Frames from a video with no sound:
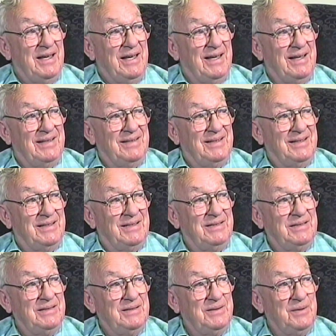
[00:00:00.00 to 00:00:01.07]
And uh,
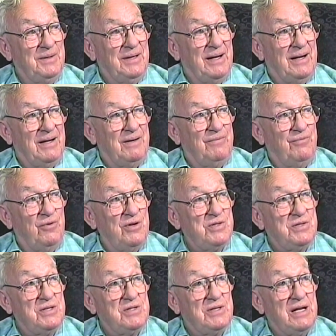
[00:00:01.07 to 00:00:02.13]
our
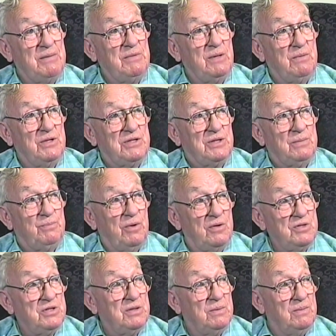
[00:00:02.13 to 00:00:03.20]
first assignment was
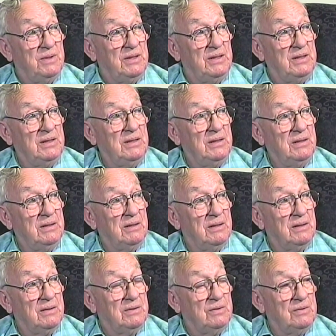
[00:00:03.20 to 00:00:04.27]
supposed to be uh,